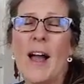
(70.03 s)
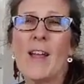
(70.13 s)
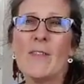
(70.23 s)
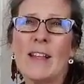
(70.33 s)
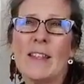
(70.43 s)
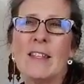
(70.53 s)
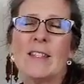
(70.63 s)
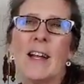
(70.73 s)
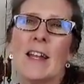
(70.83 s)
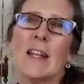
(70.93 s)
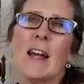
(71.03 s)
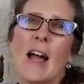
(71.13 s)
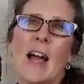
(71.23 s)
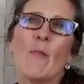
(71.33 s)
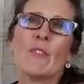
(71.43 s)
I finally decided
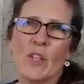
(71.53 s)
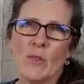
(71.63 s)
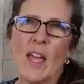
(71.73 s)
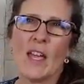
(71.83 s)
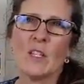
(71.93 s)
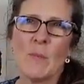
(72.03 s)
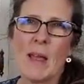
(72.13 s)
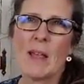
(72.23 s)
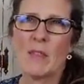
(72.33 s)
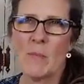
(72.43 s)
it was okay to paint